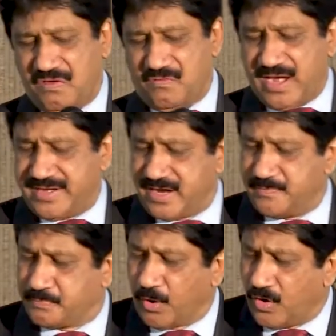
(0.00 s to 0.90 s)
went
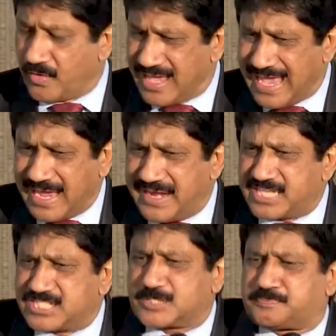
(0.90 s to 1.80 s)
and poured an
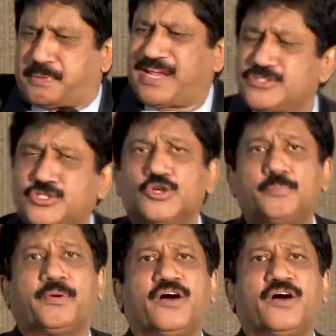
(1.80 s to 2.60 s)
expensive